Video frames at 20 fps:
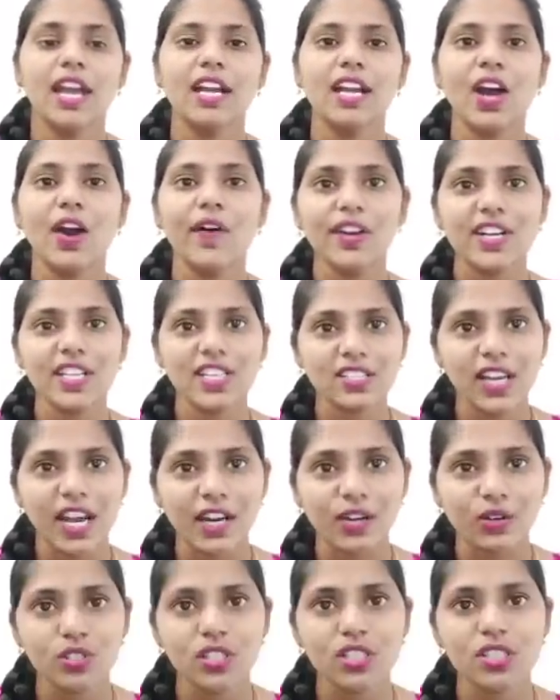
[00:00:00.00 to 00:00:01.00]
And now let's
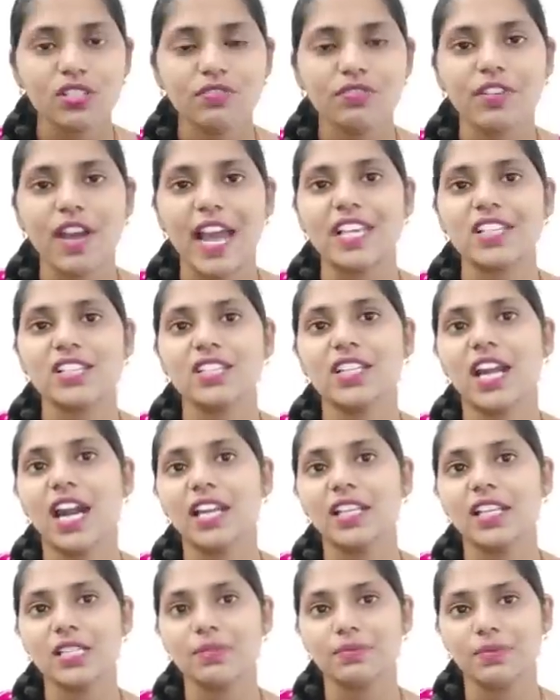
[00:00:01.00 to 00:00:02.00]
try to see some facts
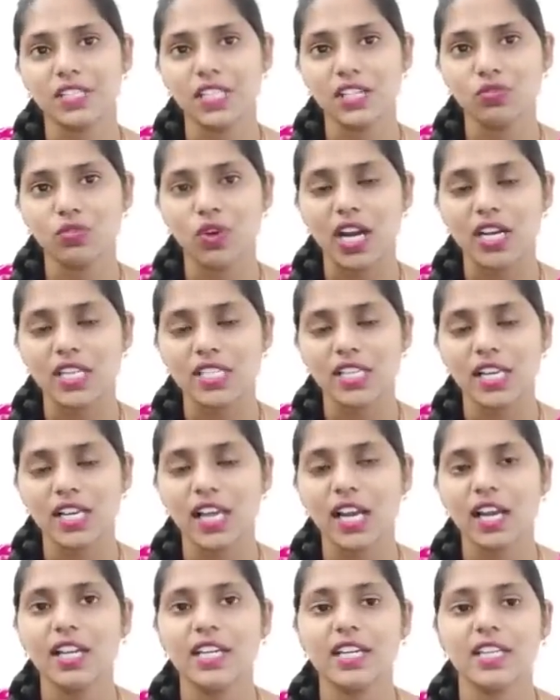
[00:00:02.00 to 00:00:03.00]
regarding this mission
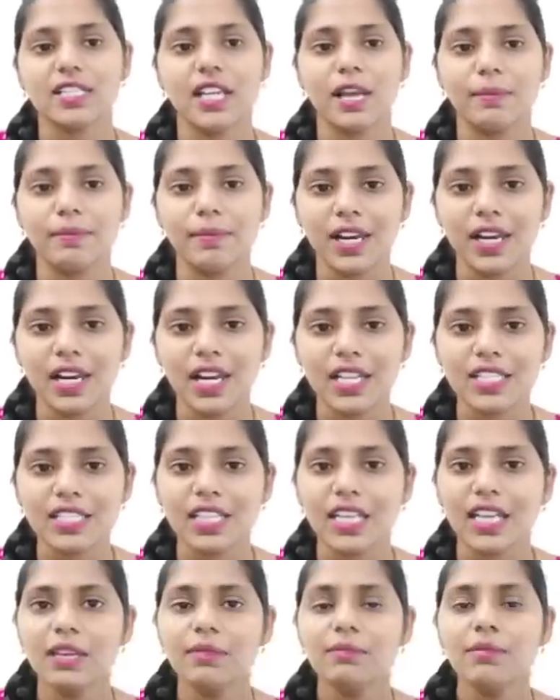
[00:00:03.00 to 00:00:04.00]
Vatsalya. It is umbrella
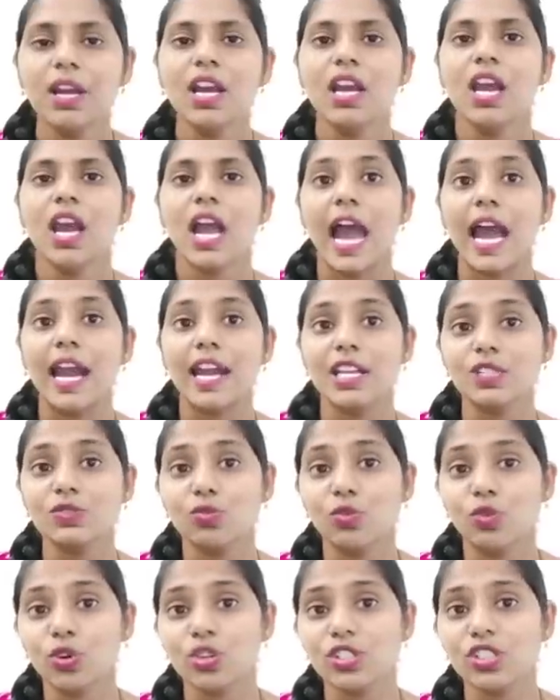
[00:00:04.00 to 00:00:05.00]
scheme and
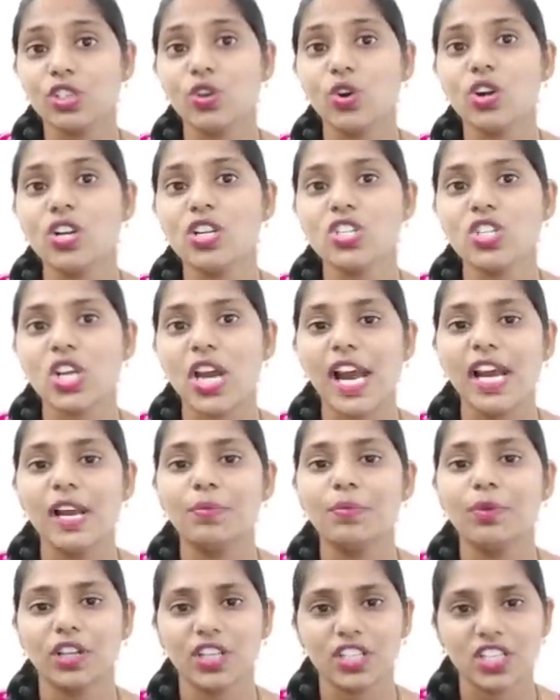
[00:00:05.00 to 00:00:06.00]
is focusing on
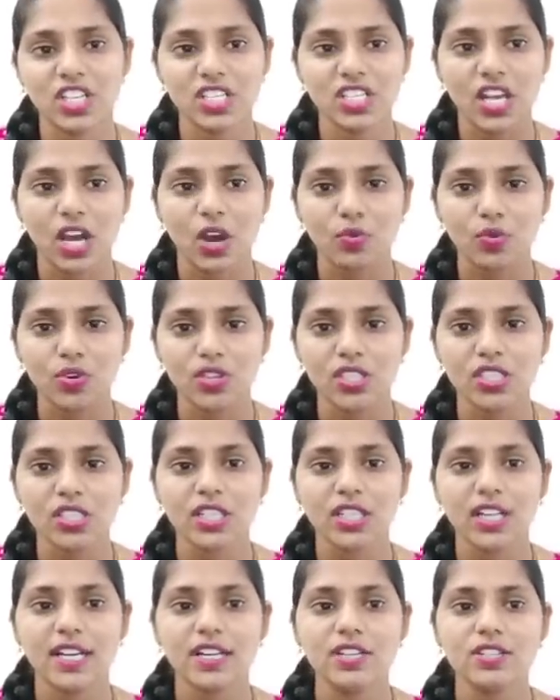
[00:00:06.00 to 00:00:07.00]
child protection service
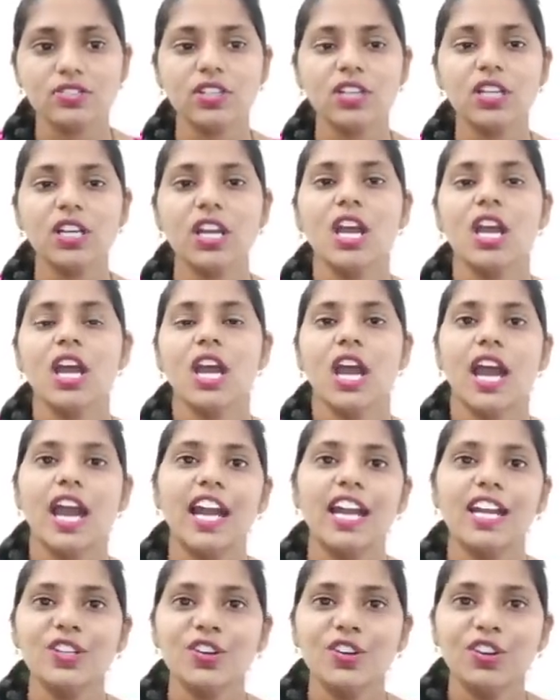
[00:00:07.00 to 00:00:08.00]
in the country
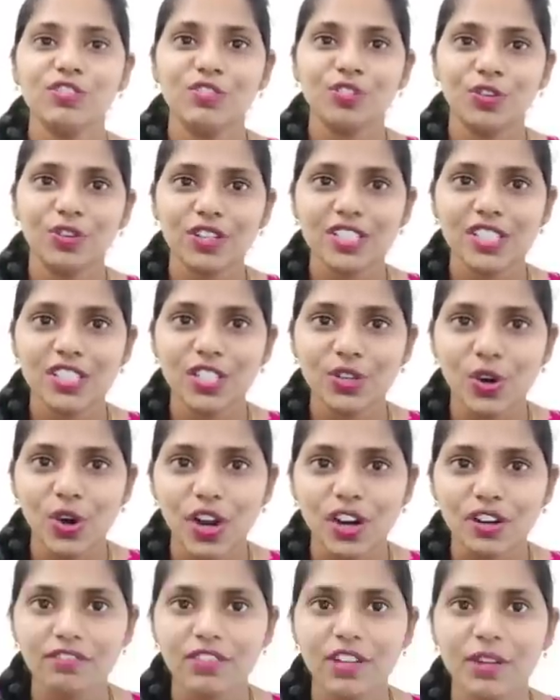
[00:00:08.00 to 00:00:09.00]
and they are focusing
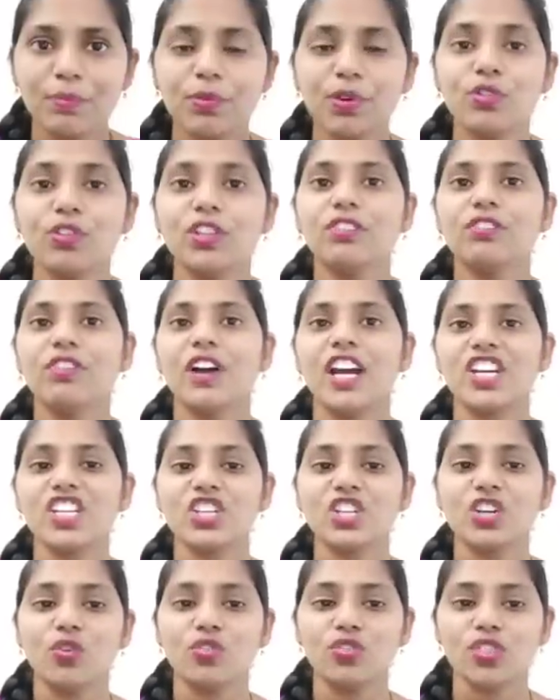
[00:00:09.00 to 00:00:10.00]
on improving the
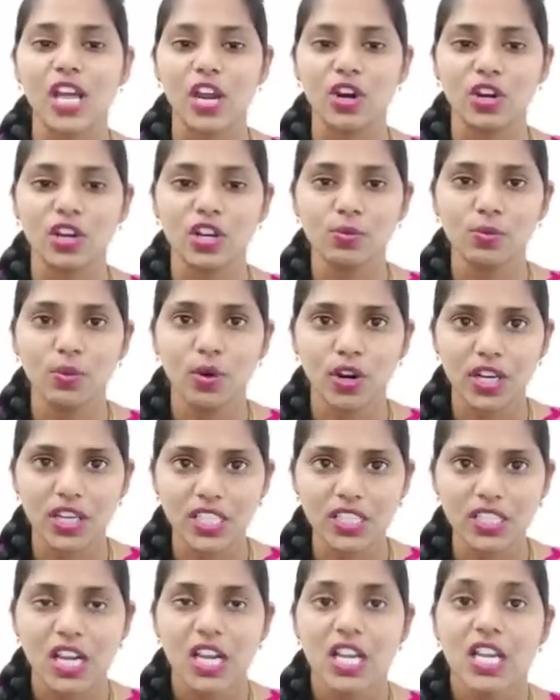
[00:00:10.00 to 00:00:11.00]
functioning of statutory
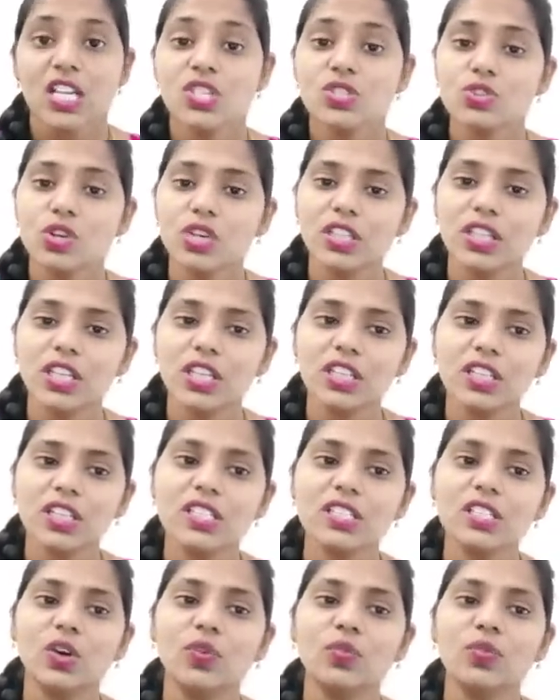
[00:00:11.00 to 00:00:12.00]
bodies, strengthening
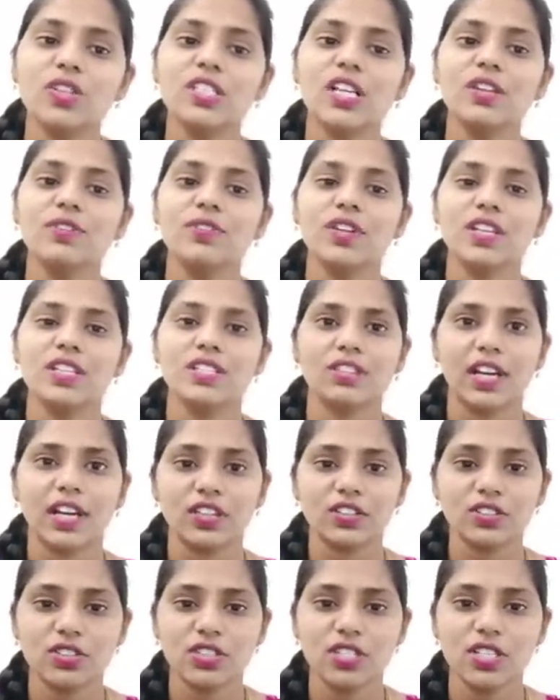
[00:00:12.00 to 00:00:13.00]
the service delivery
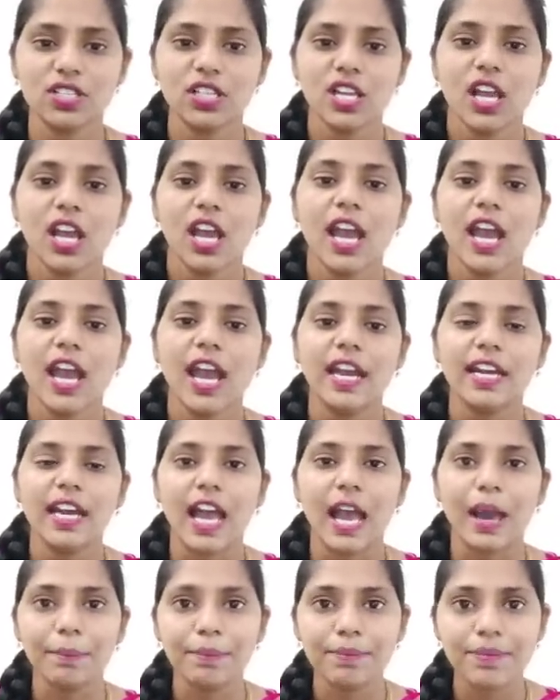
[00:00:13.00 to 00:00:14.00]
structures
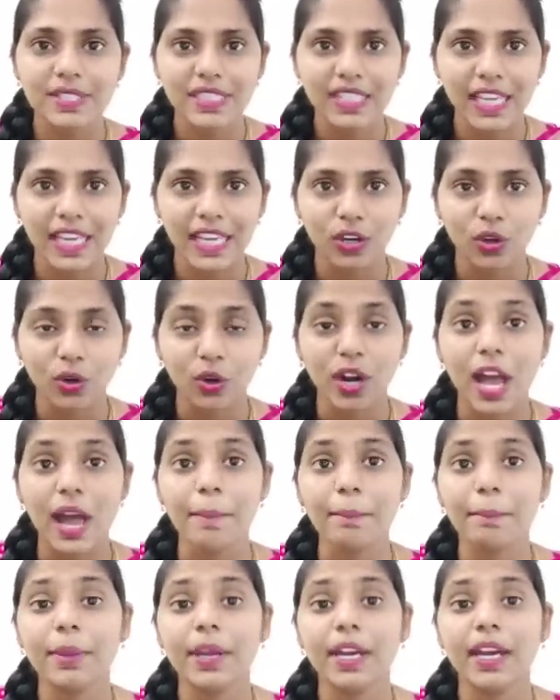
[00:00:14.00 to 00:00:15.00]
and upscale or
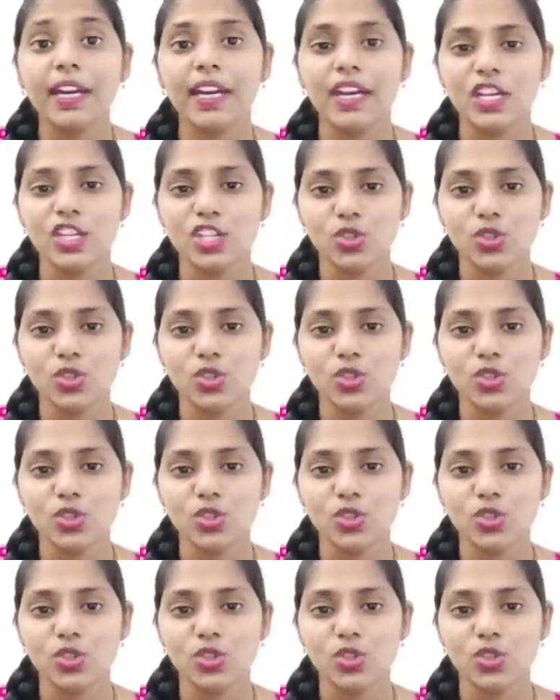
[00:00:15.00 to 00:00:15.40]
upgrade